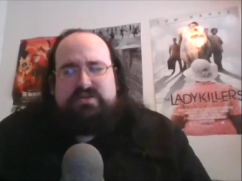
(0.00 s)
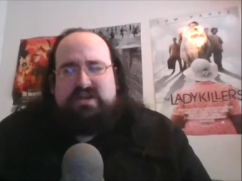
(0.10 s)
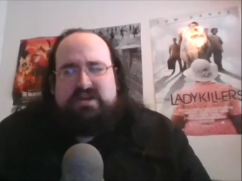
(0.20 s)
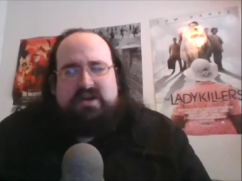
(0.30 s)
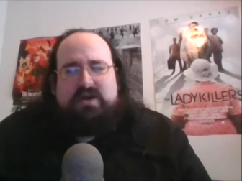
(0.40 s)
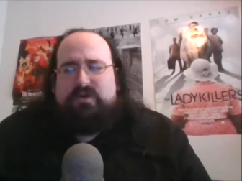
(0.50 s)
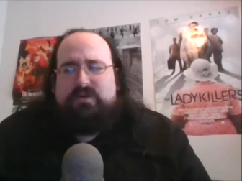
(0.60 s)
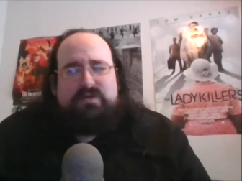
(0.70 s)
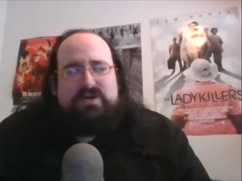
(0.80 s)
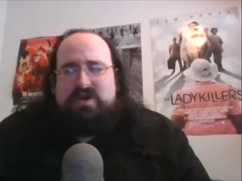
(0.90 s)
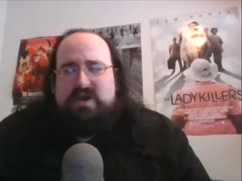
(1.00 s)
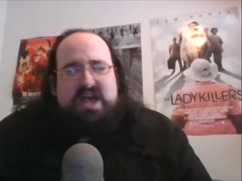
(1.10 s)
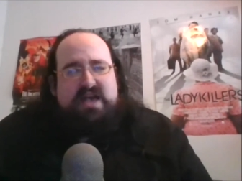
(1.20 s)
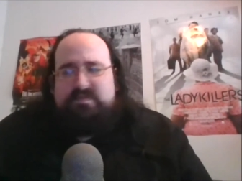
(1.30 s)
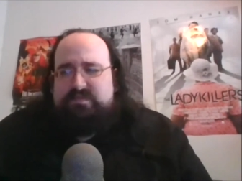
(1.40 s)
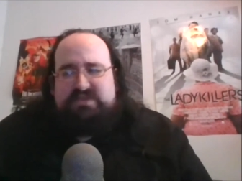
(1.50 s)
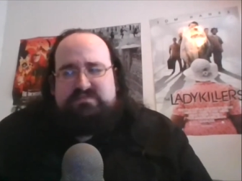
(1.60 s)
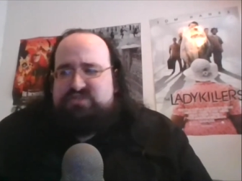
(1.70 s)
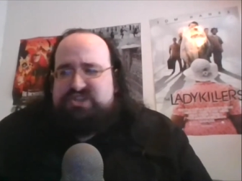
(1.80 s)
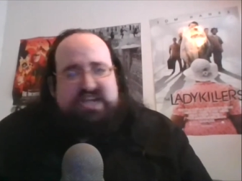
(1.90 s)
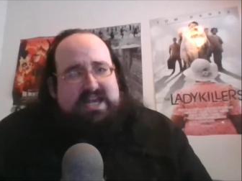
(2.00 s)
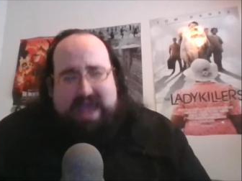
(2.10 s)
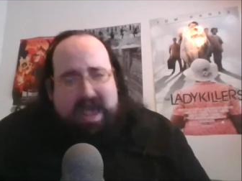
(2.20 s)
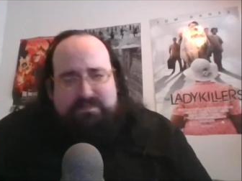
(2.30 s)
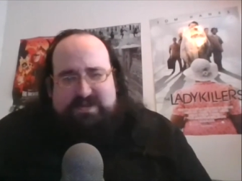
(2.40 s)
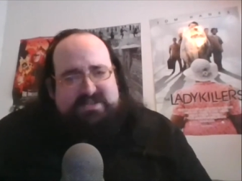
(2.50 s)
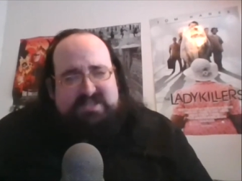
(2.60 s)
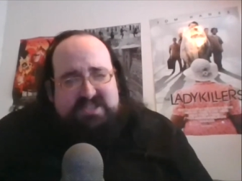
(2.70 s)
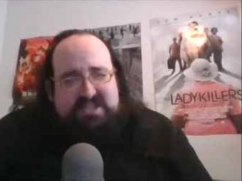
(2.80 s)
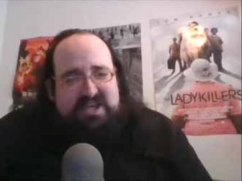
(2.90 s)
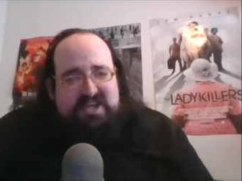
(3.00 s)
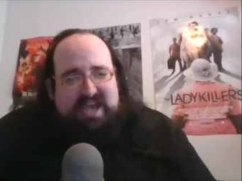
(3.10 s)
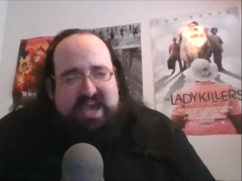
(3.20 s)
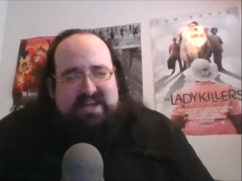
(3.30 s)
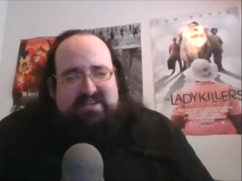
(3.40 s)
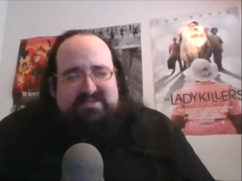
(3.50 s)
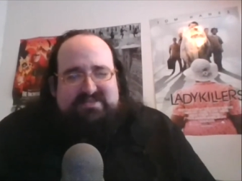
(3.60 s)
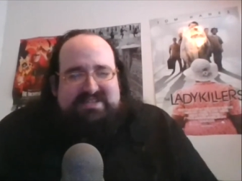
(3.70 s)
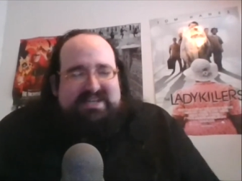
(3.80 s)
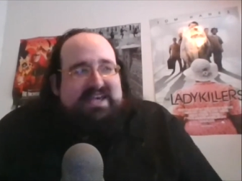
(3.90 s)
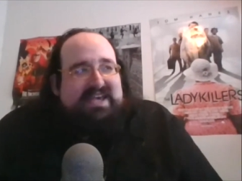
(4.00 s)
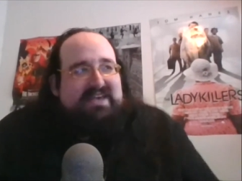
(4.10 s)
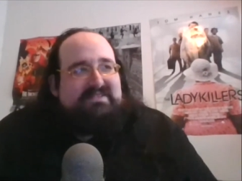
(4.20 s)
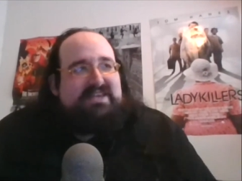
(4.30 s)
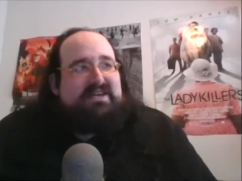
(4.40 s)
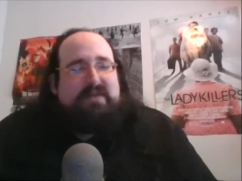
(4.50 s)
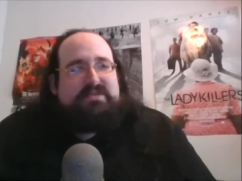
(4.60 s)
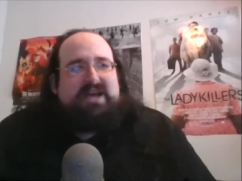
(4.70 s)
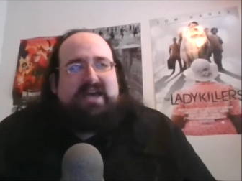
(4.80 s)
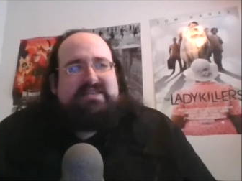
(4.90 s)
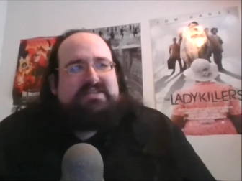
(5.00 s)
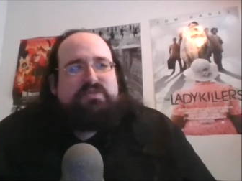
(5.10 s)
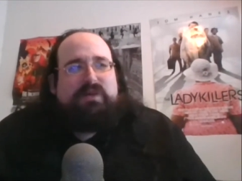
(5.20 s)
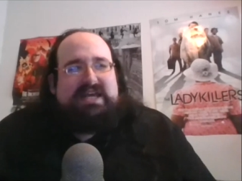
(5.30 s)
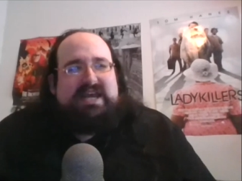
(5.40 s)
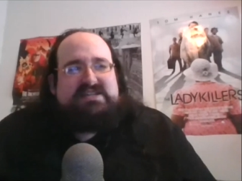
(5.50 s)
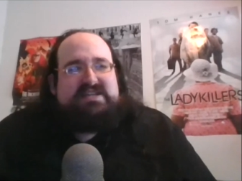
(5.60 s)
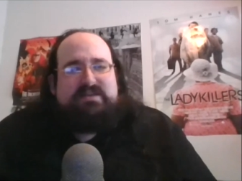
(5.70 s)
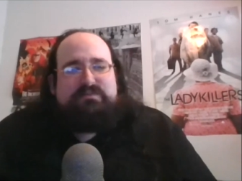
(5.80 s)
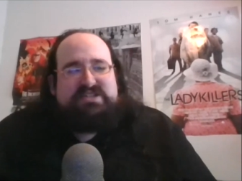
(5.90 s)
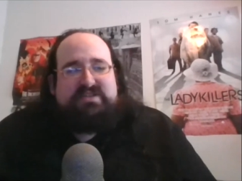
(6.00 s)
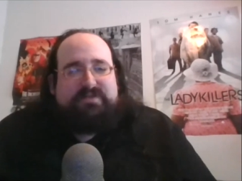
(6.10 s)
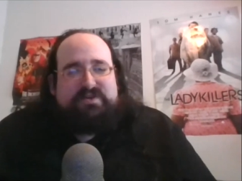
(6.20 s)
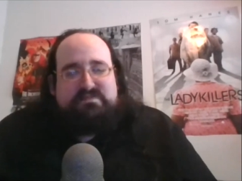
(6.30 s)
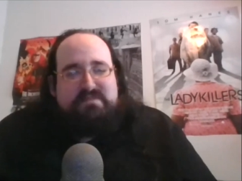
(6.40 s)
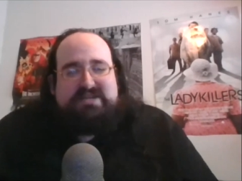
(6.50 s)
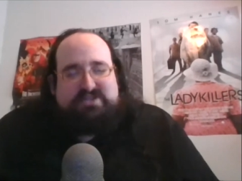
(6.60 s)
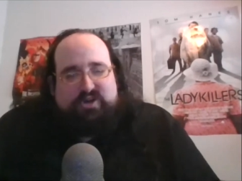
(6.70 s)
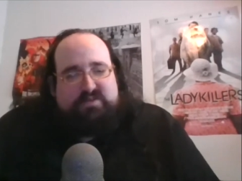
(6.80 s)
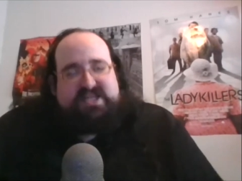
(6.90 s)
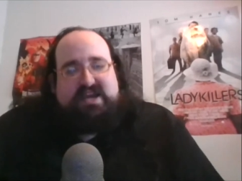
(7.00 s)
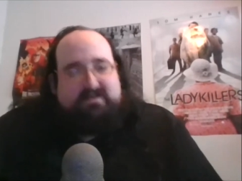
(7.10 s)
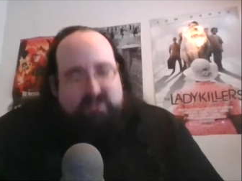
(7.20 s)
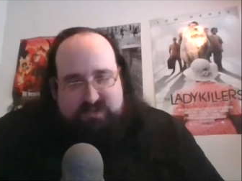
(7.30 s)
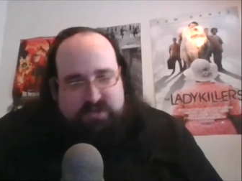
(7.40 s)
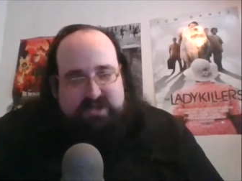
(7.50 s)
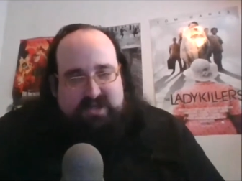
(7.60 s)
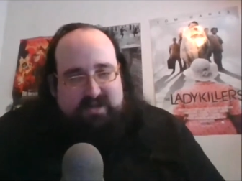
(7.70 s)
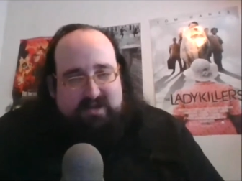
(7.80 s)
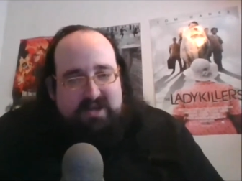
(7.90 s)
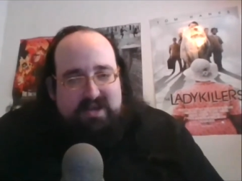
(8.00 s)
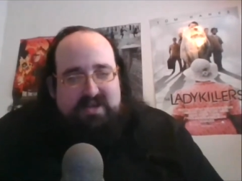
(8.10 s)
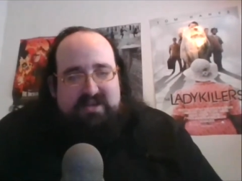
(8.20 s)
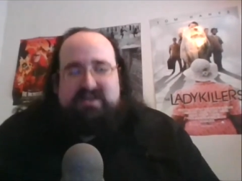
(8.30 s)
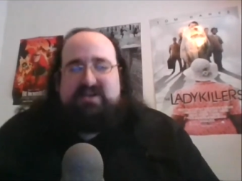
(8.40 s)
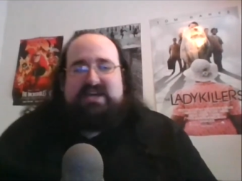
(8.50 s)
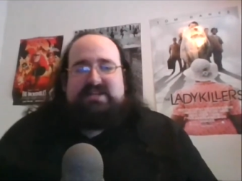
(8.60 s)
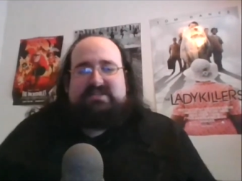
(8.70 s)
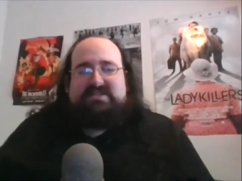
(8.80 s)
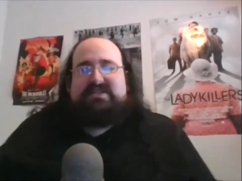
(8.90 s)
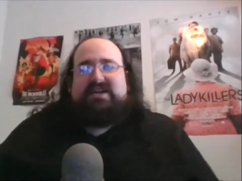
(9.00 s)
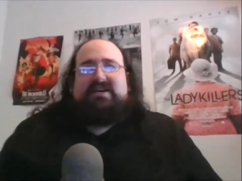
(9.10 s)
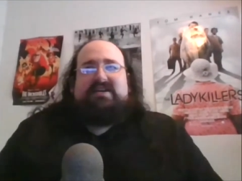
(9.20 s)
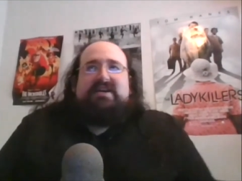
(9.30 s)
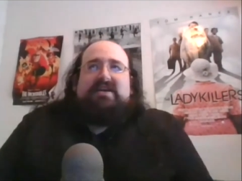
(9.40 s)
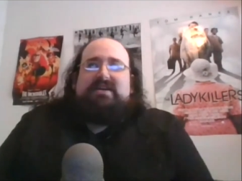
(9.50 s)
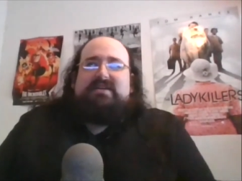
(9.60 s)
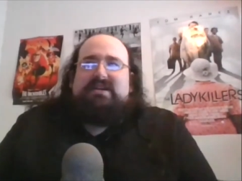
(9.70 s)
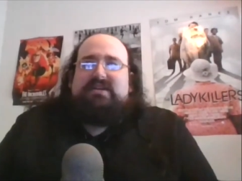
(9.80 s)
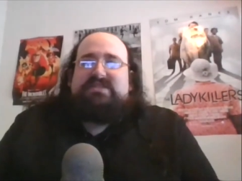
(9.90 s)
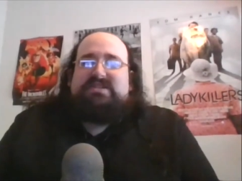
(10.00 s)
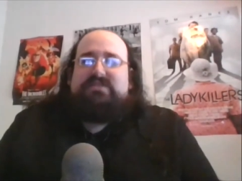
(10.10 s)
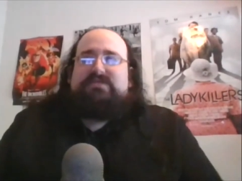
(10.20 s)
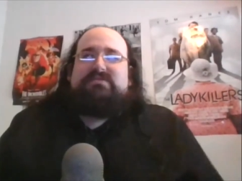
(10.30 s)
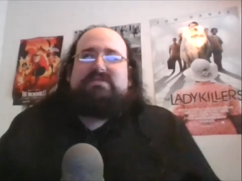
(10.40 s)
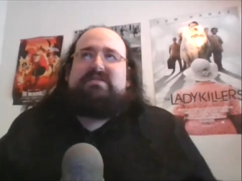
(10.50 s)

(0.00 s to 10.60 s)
you know, shit happens. And yeah, I mean, I think 2018 was the first midterms I ever voted in. You know, it's uh you know, so